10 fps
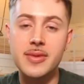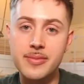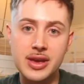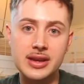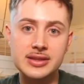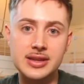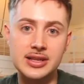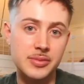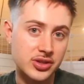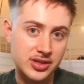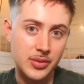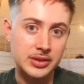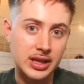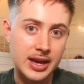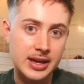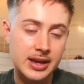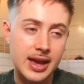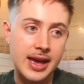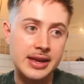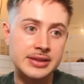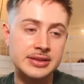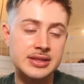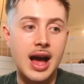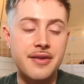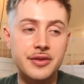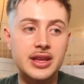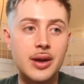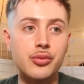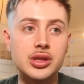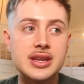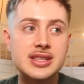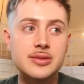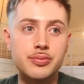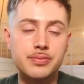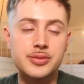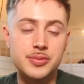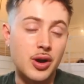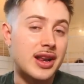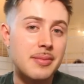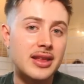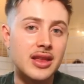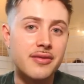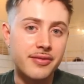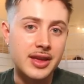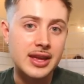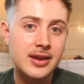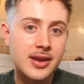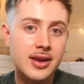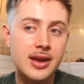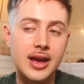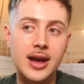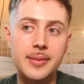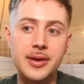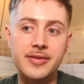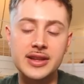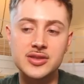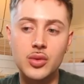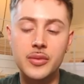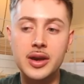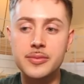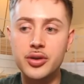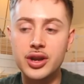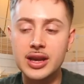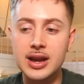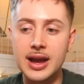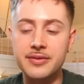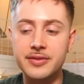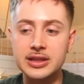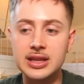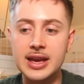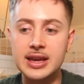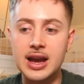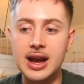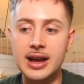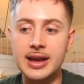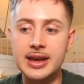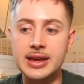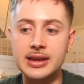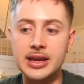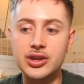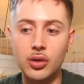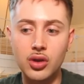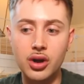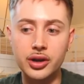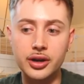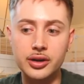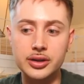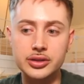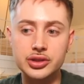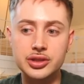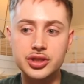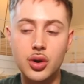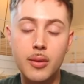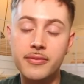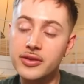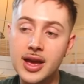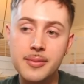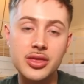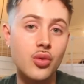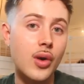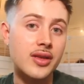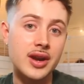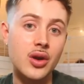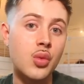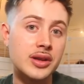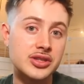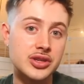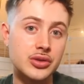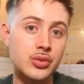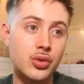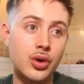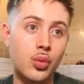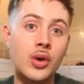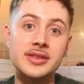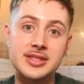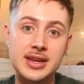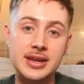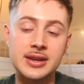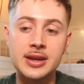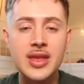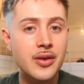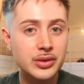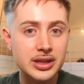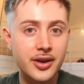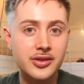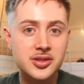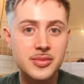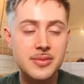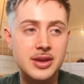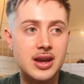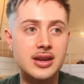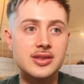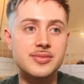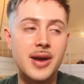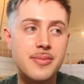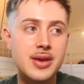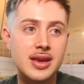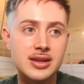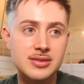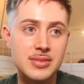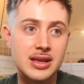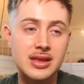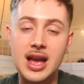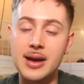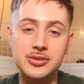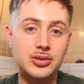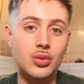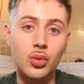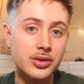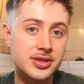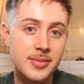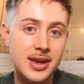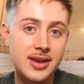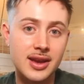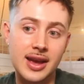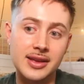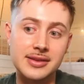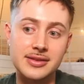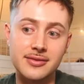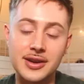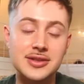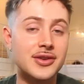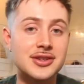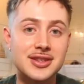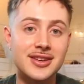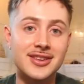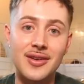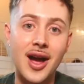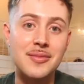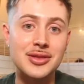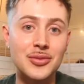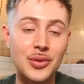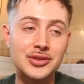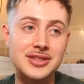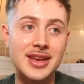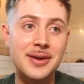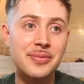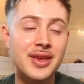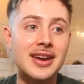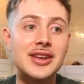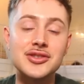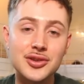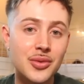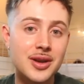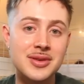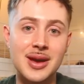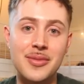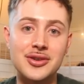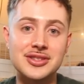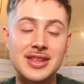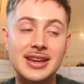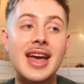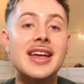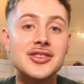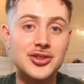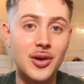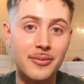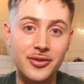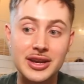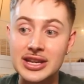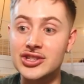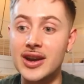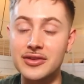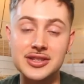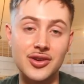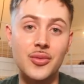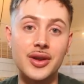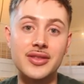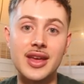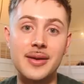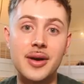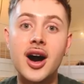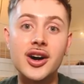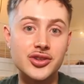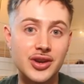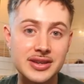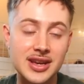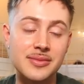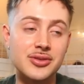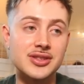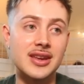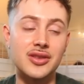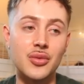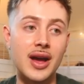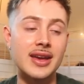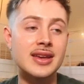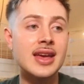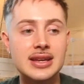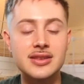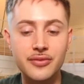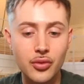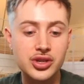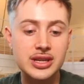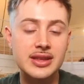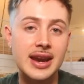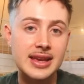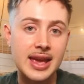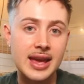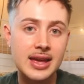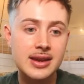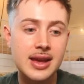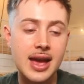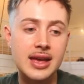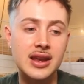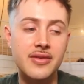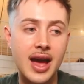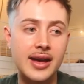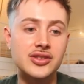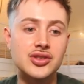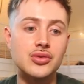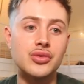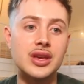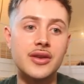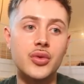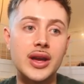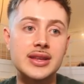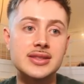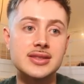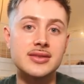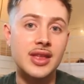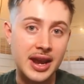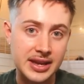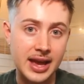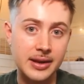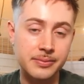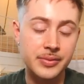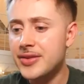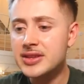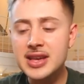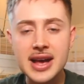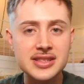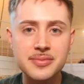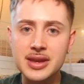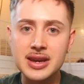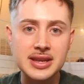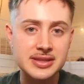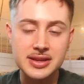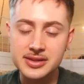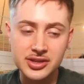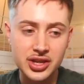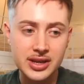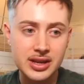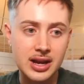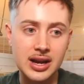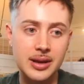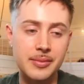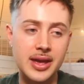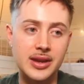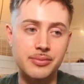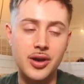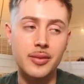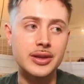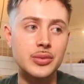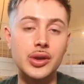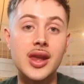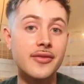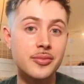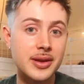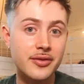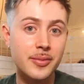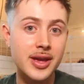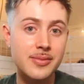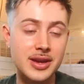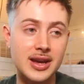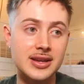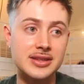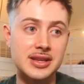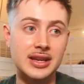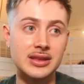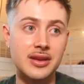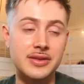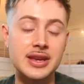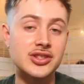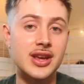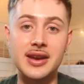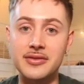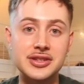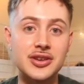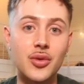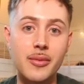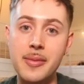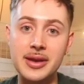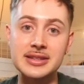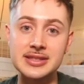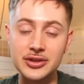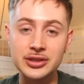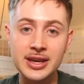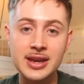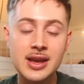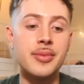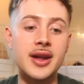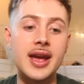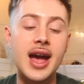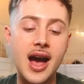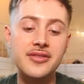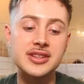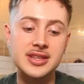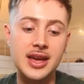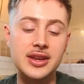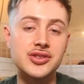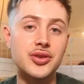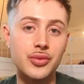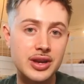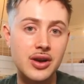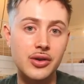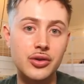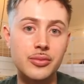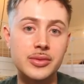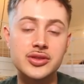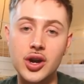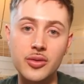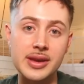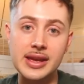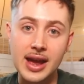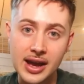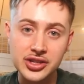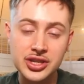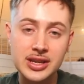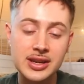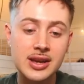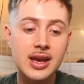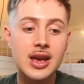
my pigs as much as I would like, and I feel like I'm really spreading my love thin, if that's one way to put it. I feel like I can no longer show up for them in the way that I want to or once did. And that really hurts me because my pigs mean the absolute world to me, and vice versa, you know, I mean the world to them. And I do want to be that person that can show up for each and every single one of them 110% of the way. It's unfortunate that I can't, and I've had to think of ways that I can. And this hasn't been an easy decision, and it probably will never be for me because I love each and every single one of my pigs dearly, but I have decided to rehome Toby and Ashton,